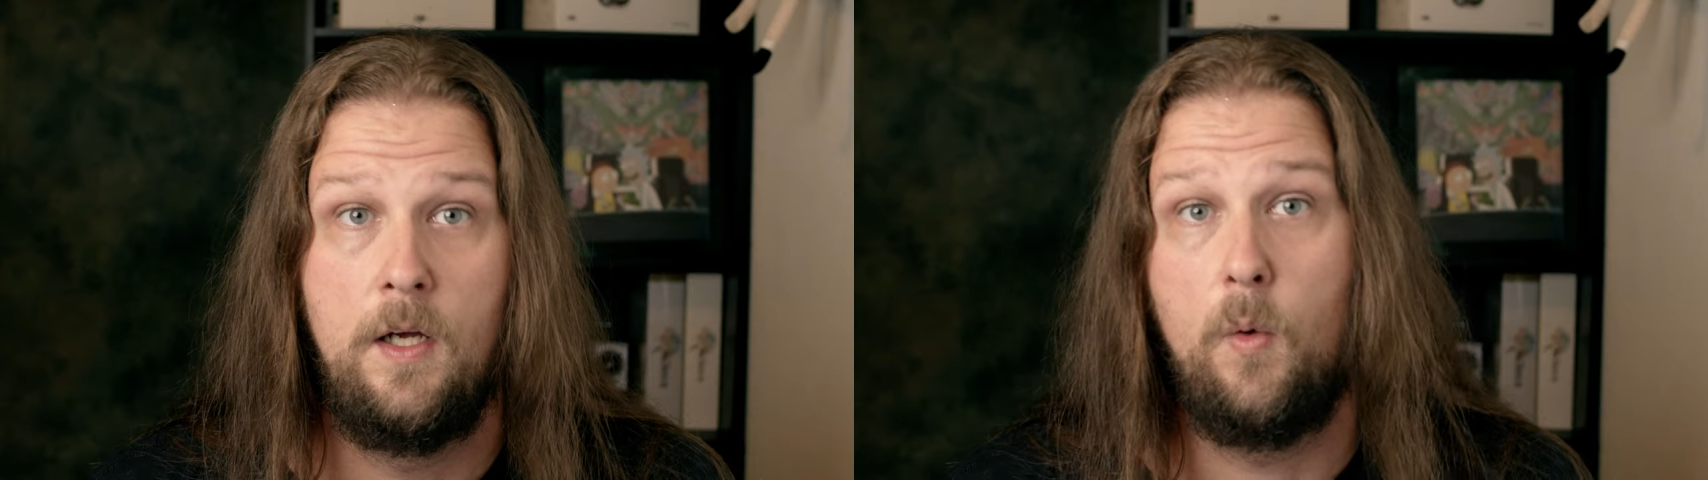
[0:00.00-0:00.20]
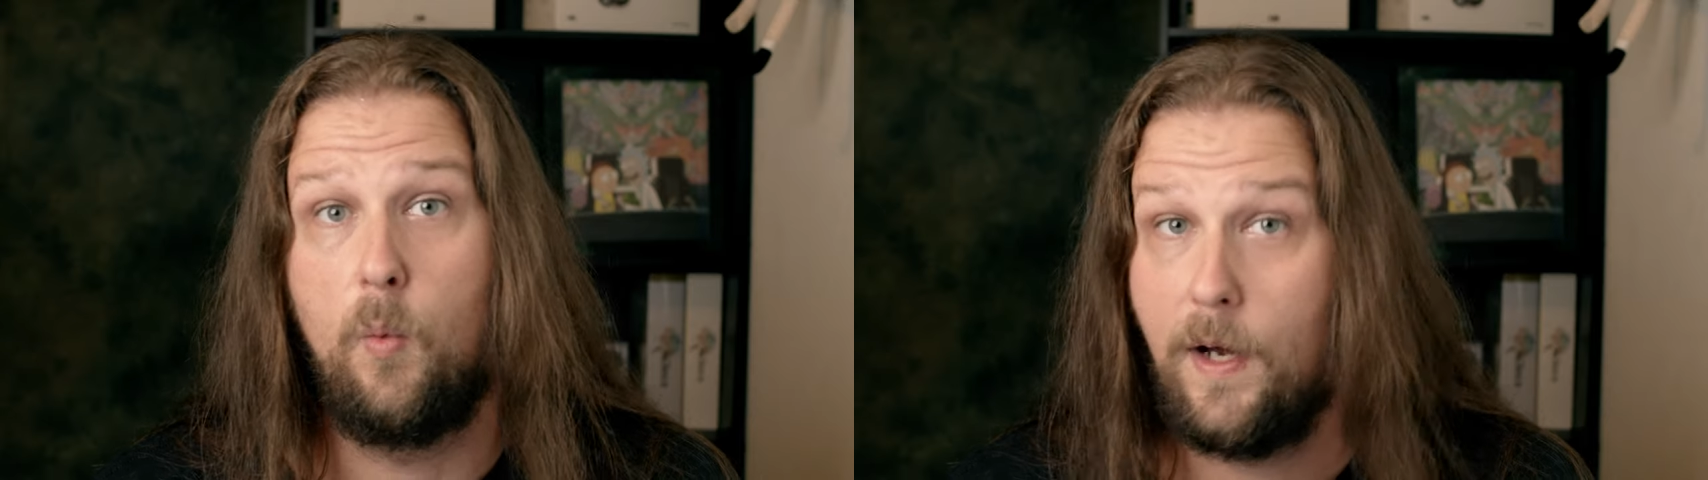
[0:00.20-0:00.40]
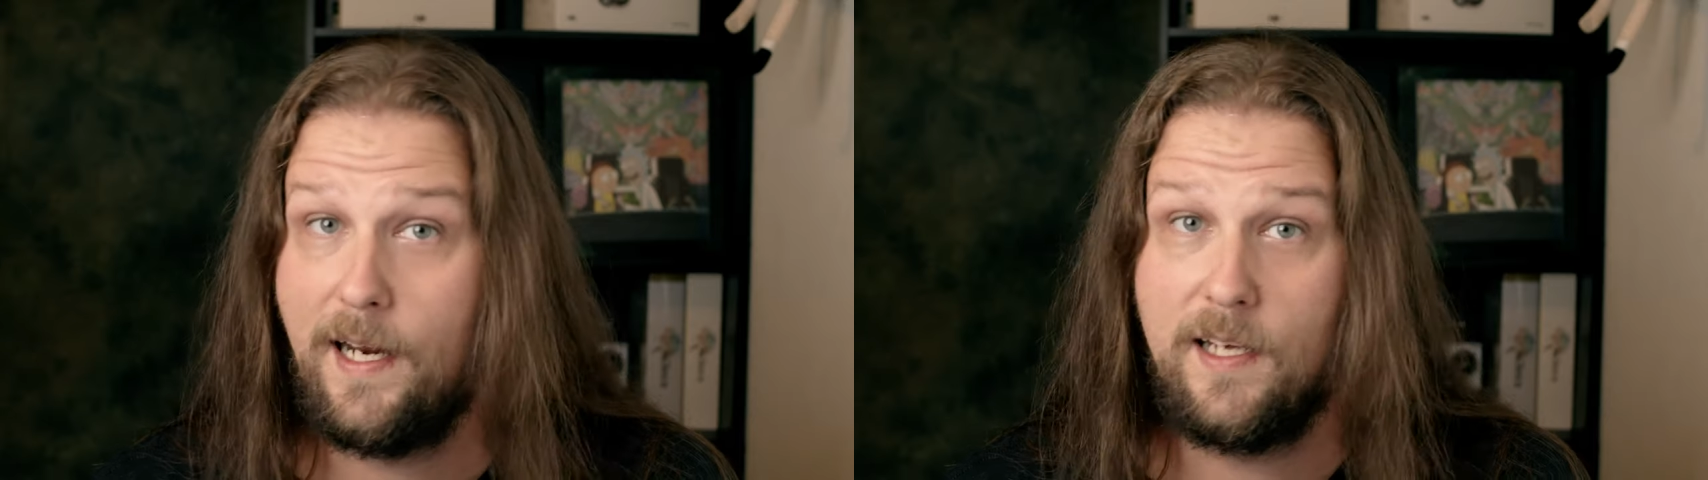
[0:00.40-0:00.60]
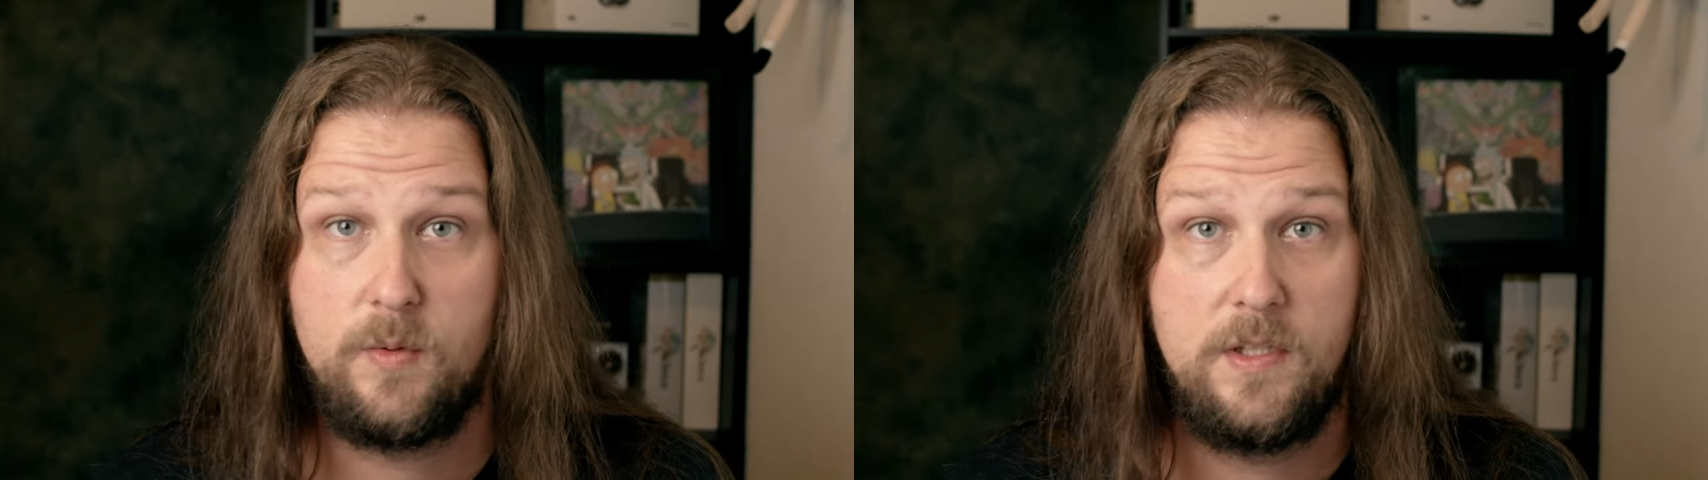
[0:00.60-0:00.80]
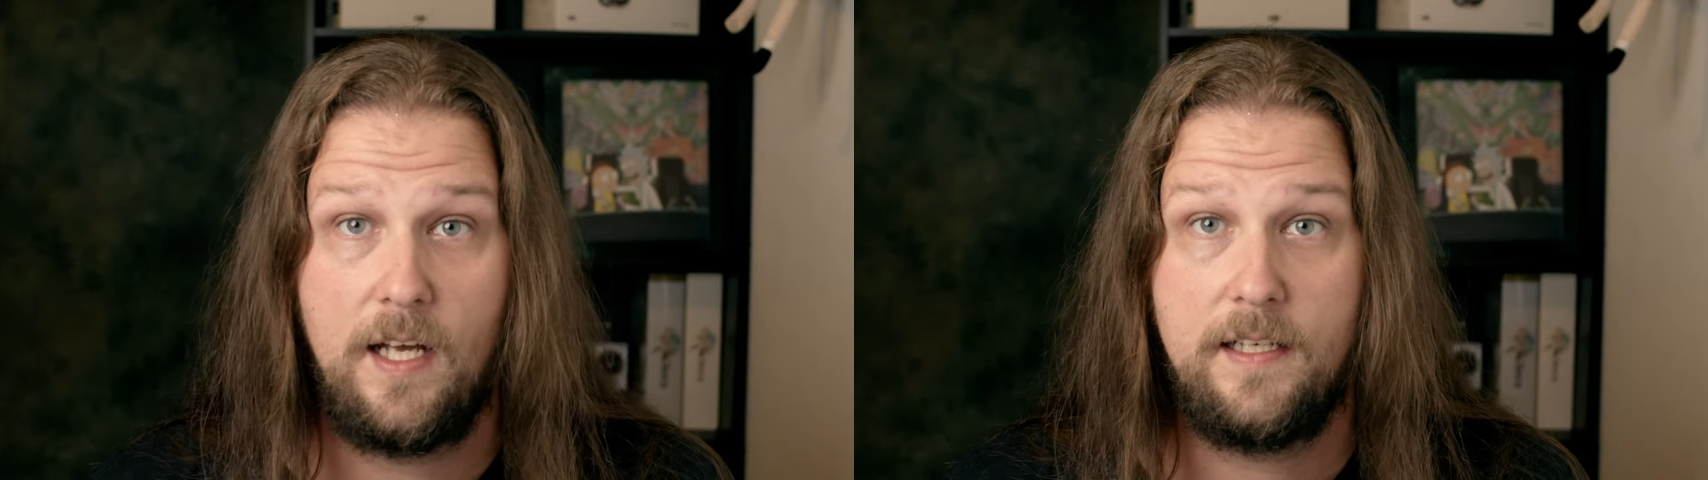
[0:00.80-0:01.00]
What else
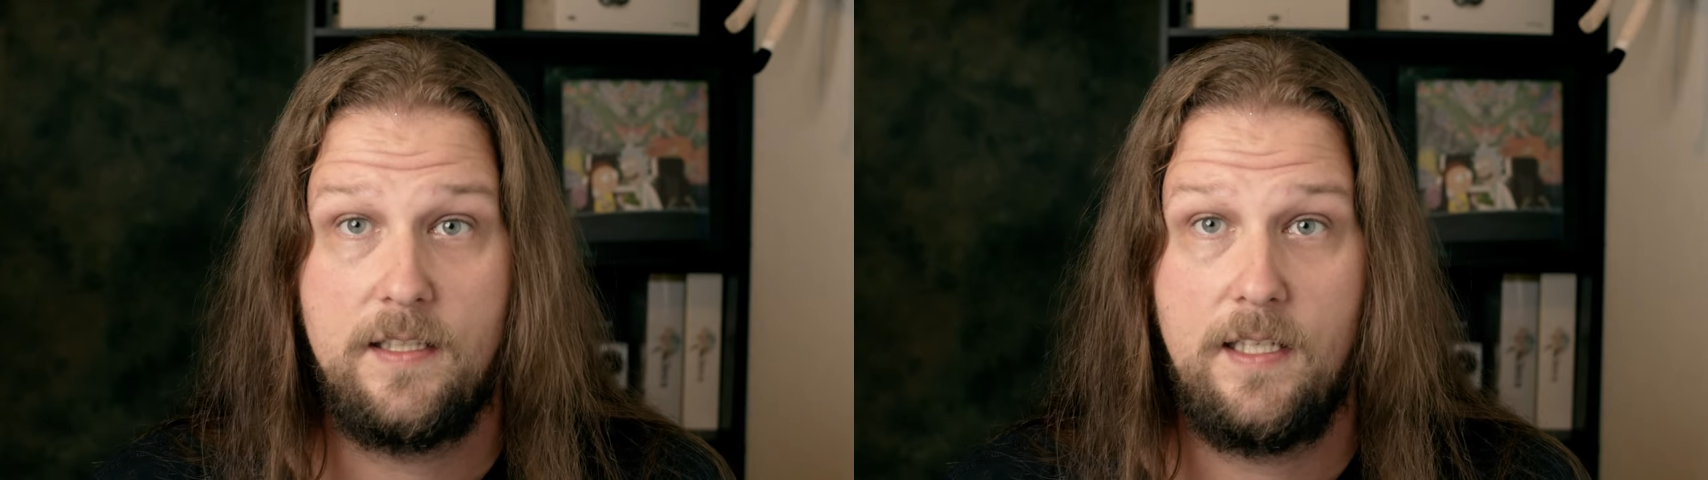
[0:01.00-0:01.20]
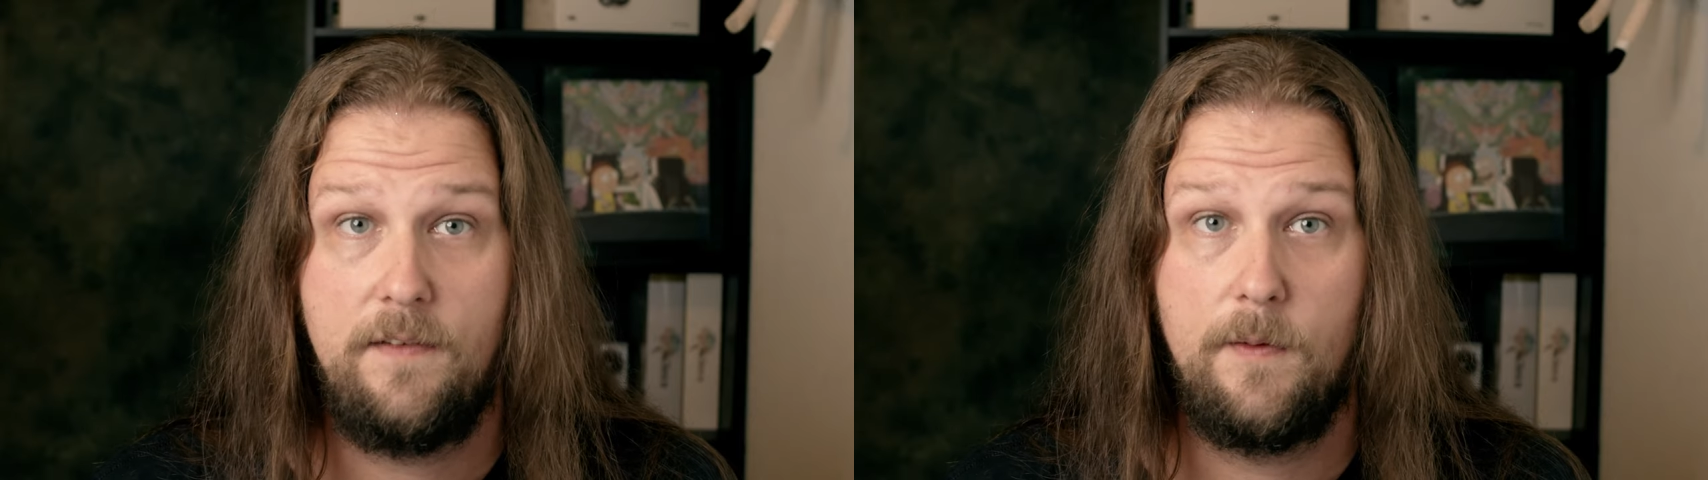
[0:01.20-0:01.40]
would you like to see